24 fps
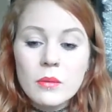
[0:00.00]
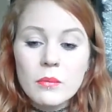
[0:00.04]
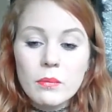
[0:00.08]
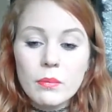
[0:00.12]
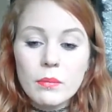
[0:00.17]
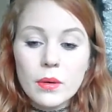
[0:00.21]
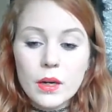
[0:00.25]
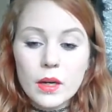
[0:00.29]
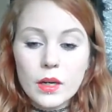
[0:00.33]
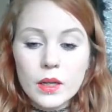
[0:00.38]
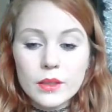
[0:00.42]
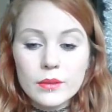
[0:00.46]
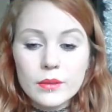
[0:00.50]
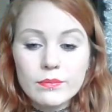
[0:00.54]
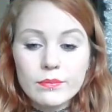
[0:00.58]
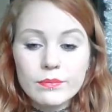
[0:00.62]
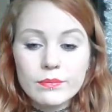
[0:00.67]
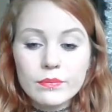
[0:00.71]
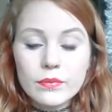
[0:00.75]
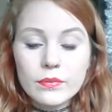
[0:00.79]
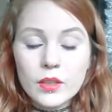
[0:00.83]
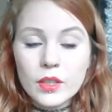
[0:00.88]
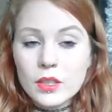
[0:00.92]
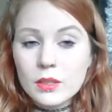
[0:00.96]
But
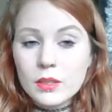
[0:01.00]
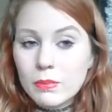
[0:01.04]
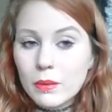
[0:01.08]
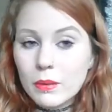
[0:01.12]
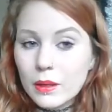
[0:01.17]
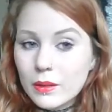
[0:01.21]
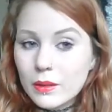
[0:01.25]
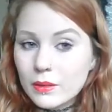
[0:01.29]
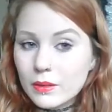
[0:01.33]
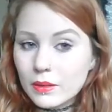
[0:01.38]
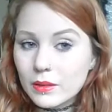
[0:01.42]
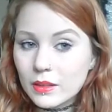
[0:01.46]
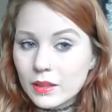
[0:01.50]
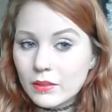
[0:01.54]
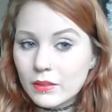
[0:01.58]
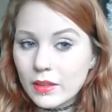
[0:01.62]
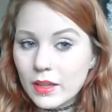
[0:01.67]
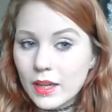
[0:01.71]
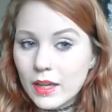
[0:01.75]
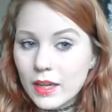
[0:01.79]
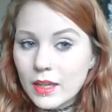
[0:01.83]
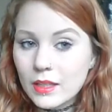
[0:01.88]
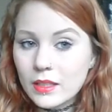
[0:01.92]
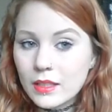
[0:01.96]
I suppose on the other
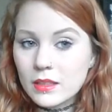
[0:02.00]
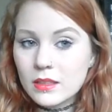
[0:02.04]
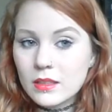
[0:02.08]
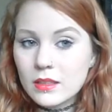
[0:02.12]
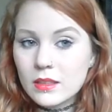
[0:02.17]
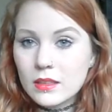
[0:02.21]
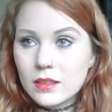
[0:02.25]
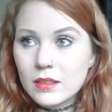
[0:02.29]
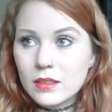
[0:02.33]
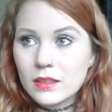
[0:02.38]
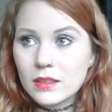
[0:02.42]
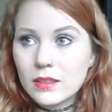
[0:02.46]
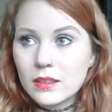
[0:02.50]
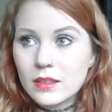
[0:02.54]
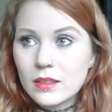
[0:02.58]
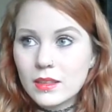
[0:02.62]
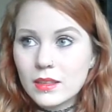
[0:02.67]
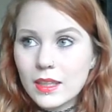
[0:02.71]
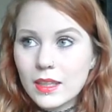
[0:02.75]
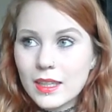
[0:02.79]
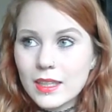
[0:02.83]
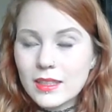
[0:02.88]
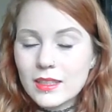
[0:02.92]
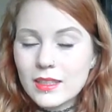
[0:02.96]
hand,
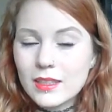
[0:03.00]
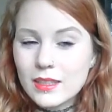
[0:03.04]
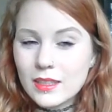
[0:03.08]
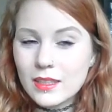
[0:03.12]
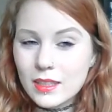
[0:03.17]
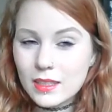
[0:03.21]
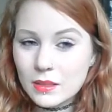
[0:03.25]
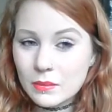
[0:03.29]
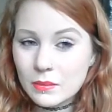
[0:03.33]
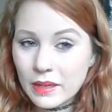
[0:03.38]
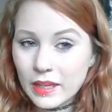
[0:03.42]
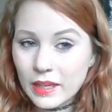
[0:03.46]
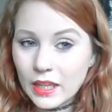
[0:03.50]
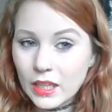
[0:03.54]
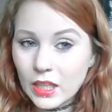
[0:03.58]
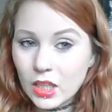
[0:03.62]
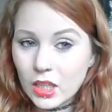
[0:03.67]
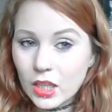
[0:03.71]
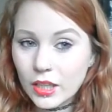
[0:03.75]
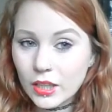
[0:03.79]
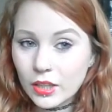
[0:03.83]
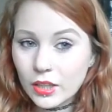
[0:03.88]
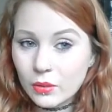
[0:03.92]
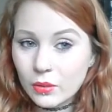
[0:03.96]
it does make it look
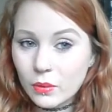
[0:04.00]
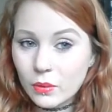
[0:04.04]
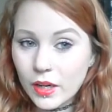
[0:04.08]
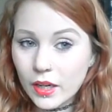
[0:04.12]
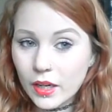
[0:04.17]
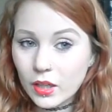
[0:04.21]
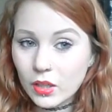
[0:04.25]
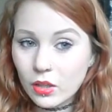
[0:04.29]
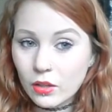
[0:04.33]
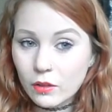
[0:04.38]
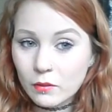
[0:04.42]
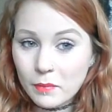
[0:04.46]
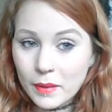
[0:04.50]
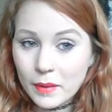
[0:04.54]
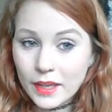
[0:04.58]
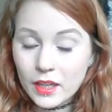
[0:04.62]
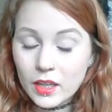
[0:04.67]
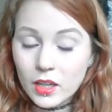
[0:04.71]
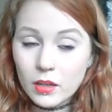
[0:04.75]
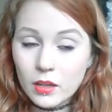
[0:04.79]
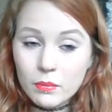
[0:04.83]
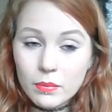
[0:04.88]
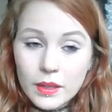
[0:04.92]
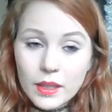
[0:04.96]
like you're wearing a lot of
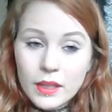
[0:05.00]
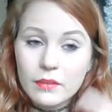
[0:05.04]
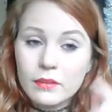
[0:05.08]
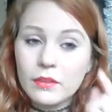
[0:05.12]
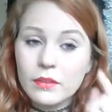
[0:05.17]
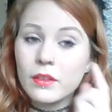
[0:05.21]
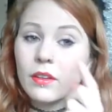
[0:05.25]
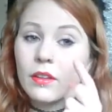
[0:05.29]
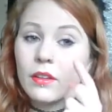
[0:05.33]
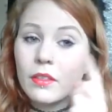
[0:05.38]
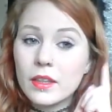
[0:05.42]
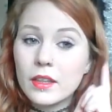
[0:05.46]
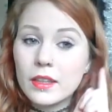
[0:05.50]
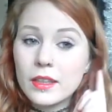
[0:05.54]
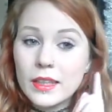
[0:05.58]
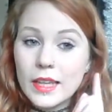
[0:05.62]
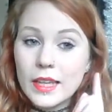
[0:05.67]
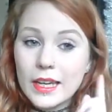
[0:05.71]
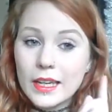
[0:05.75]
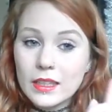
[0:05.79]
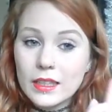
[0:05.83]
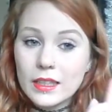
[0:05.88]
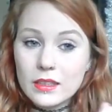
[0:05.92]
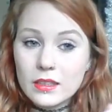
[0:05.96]
makeup. Even thin
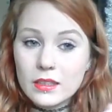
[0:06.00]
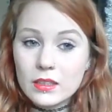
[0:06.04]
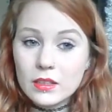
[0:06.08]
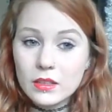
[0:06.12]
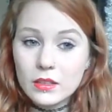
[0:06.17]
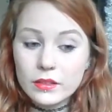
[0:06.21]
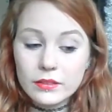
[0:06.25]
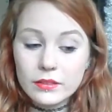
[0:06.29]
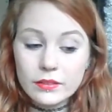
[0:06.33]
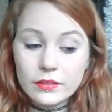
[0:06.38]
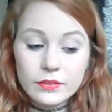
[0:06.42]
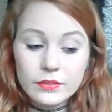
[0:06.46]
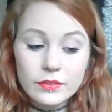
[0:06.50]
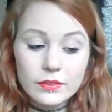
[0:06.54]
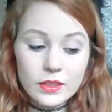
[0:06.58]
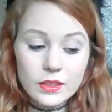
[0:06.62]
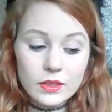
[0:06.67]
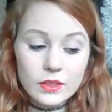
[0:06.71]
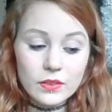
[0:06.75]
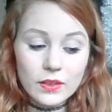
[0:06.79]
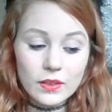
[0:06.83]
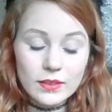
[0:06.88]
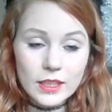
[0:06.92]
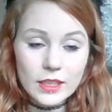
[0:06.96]
layers of
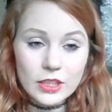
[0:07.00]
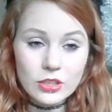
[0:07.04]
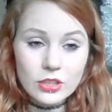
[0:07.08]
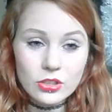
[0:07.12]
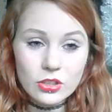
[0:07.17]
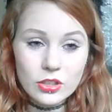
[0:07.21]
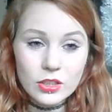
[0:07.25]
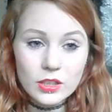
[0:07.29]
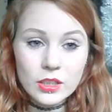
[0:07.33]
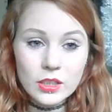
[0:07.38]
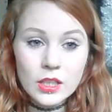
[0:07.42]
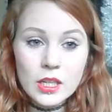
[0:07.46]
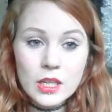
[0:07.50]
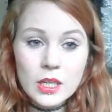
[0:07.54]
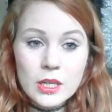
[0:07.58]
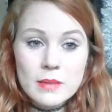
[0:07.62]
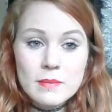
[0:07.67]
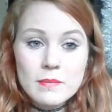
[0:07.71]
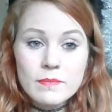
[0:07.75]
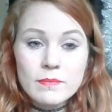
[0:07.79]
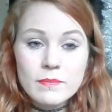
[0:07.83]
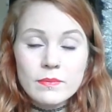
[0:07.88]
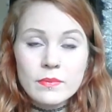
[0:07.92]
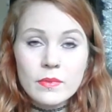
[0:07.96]
this foundation
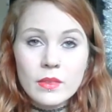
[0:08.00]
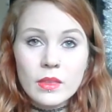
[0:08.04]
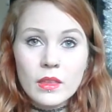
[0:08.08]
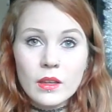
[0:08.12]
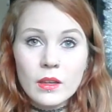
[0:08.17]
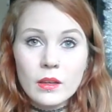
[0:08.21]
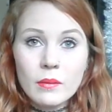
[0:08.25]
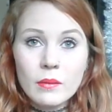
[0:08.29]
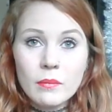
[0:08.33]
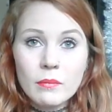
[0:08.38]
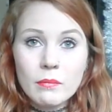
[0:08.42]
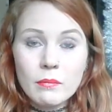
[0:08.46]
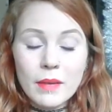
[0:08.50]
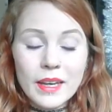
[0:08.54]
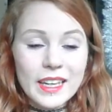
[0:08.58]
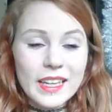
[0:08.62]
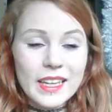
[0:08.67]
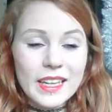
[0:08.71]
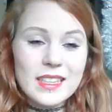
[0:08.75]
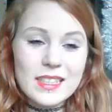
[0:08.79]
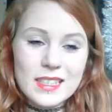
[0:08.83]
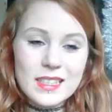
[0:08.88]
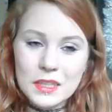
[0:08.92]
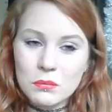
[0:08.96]
make
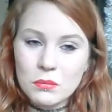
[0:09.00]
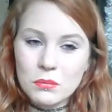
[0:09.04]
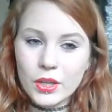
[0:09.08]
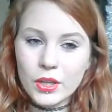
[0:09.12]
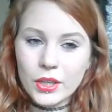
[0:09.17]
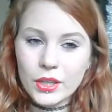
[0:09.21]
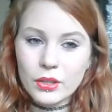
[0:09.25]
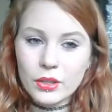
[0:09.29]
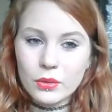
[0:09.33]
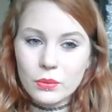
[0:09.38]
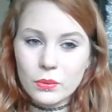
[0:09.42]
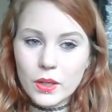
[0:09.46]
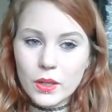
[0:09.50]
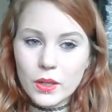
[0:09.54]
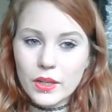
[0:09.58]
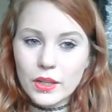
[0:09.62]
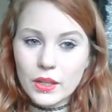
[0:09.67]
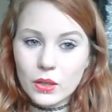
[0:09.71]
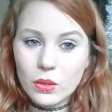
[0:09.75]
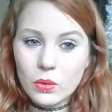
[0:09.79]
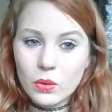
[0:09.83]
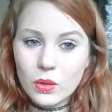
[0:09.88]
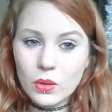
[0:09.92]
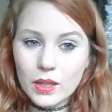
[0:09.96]
it seem like you're
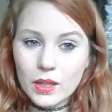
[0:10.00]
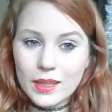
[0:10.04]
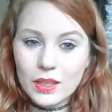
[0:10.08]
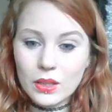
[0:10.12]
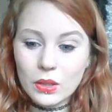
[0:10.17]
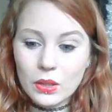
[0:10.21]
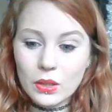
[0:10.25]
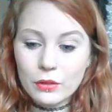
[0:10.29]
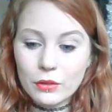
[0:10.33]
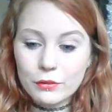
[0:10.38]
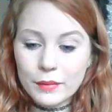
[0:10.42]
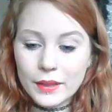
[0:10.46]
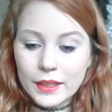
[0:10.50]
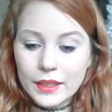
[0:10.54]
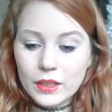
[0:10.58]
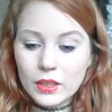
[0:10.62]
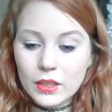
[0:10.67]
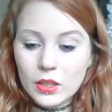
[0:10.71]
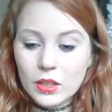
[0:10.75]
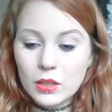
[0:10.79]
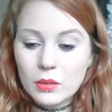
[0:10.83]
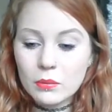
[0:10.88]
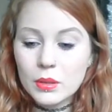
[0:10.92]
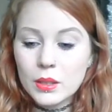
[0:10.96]
wearing quite a lot of
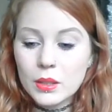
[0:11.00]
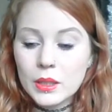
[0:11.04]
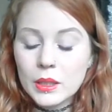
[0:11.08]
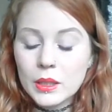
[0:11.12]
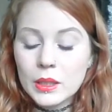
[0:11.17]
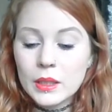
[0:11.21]
makeup.